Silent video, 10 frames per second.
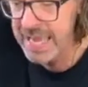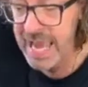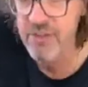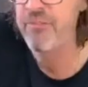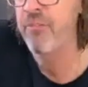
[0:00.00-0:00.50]

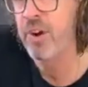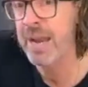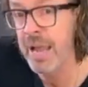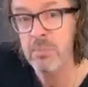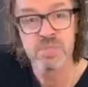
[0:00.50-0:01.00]
and free
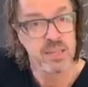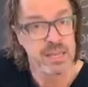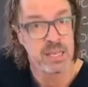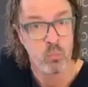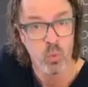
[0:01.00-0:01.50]
it up so
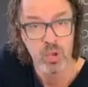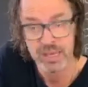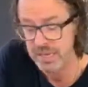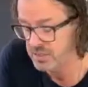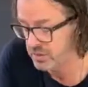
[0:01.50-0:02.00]
that it can work
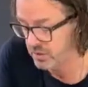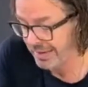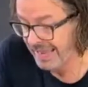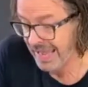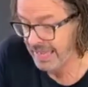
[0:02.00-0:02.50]
into
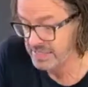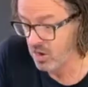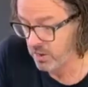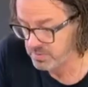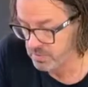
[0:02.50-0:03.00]
its
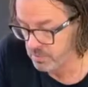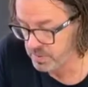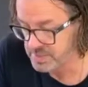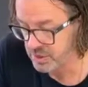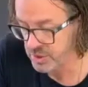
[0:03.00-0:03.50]
optimum
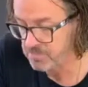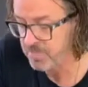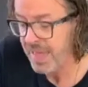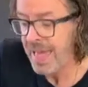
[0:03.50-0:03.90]
position.